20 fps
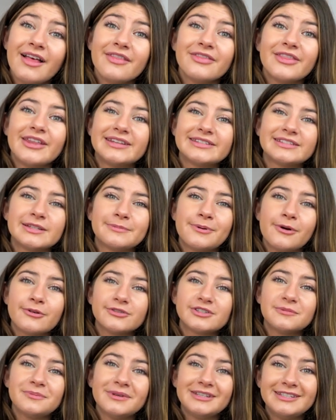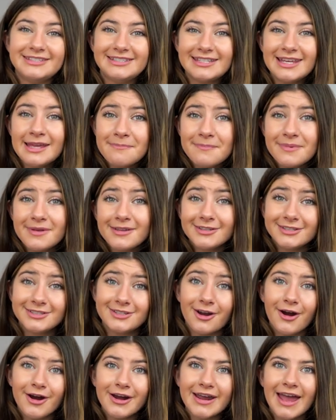that is supposed to be deep,
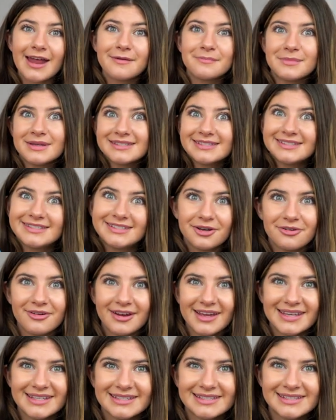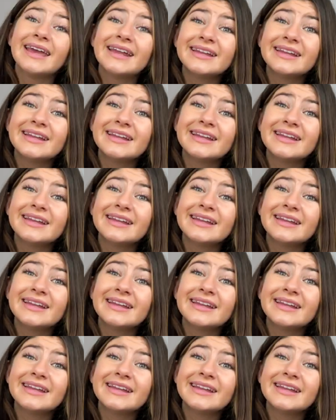dark, and mysterious.